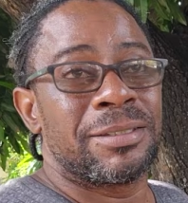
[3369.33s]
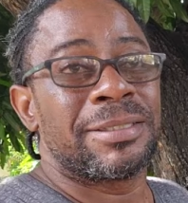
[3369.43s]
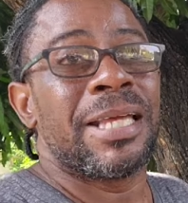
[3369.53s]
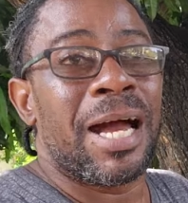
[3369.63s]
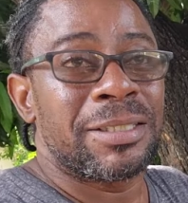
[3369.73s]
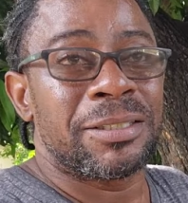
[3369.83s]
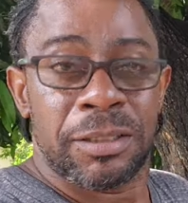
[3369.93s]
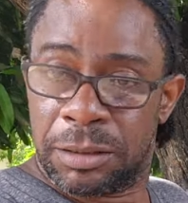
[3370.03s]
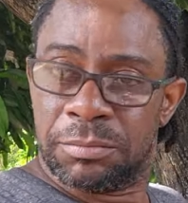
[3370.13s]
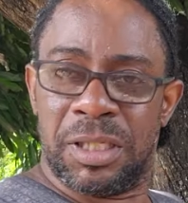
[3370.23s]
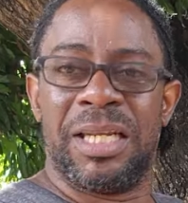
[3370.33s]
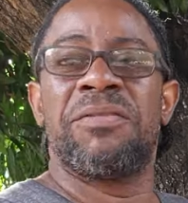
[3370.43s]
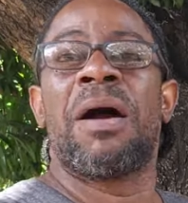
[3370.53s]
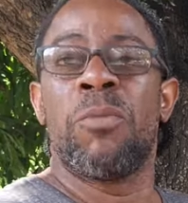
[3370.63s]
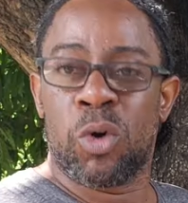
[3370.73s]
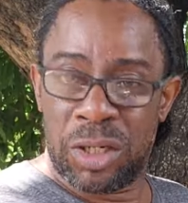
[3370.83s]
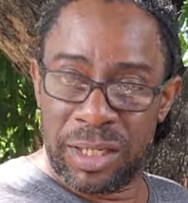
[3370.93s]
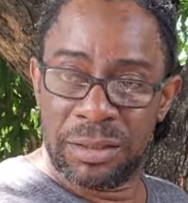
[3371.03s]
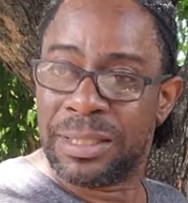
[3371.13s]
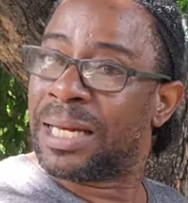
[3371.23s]
Start. Live at
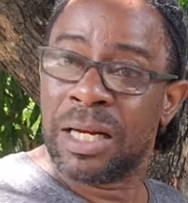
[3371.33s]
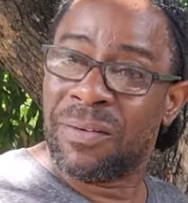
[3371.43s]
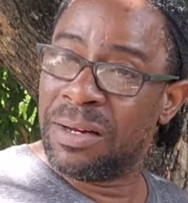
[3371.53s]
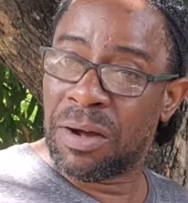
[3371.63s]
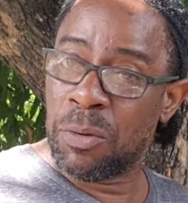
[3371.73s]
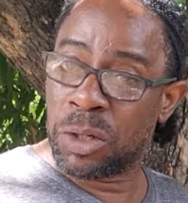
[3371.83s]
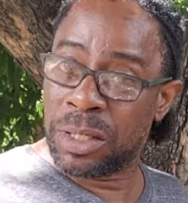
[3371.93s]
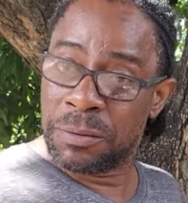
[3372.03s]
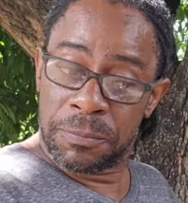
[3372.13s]
Brooklyn. Donna never live at Brooklyn.